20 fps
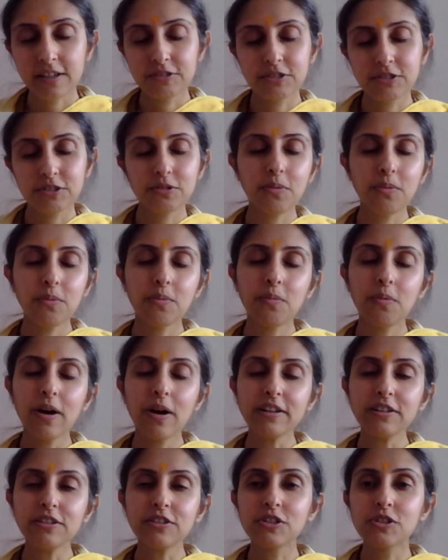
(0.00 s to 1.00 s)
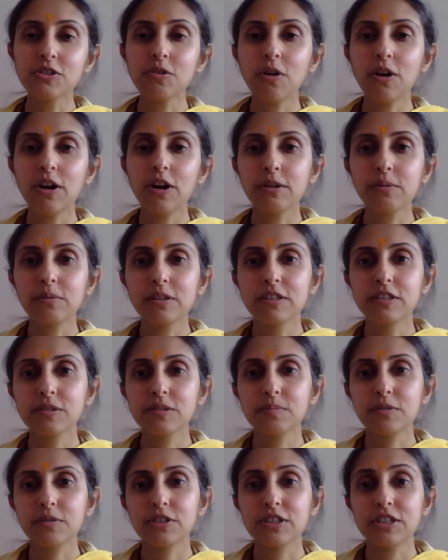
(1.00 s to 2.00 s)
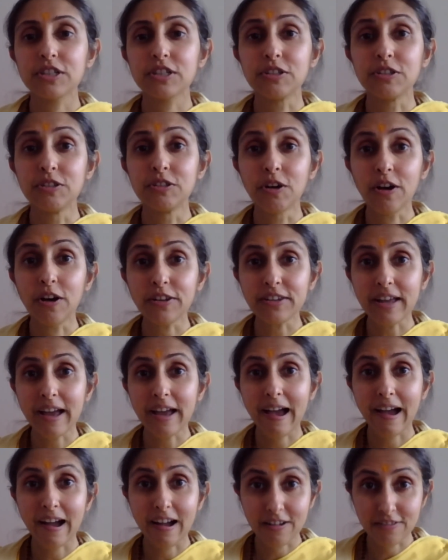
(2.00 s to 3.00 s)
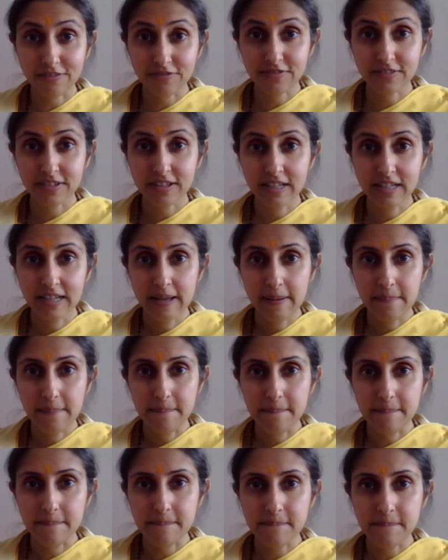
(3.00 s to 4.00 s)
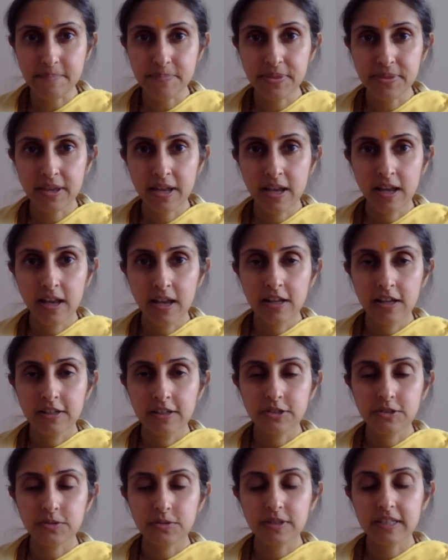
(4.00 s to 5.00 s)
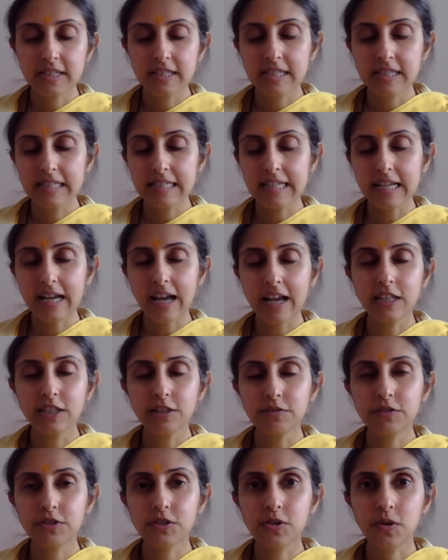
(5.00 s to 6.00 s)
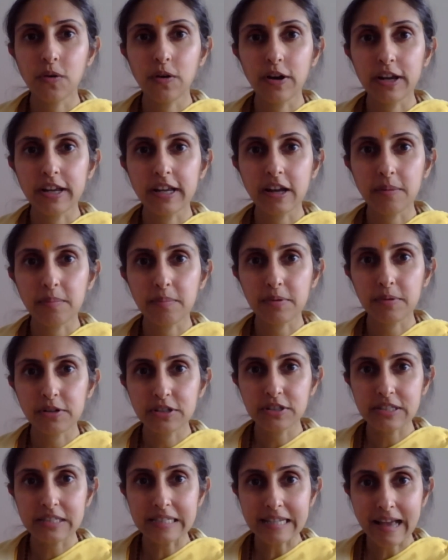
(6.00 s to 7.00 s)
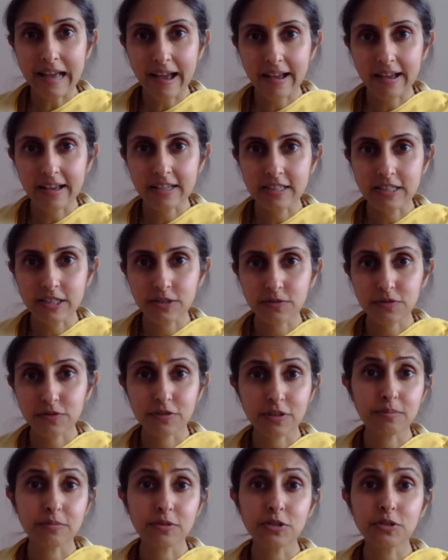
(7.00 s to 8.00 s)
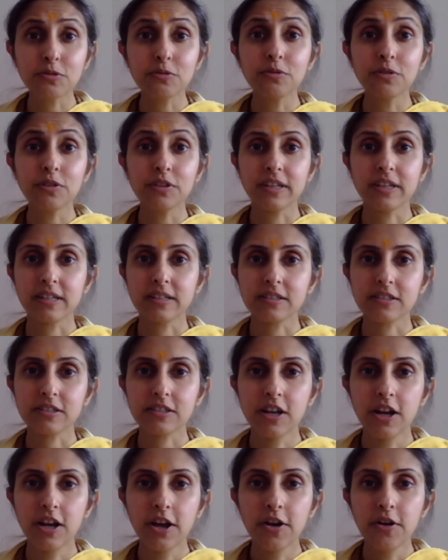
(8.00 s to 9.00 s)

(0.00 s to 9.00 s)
So what joy will this person not have? So this is the kind of joy a person has from two things.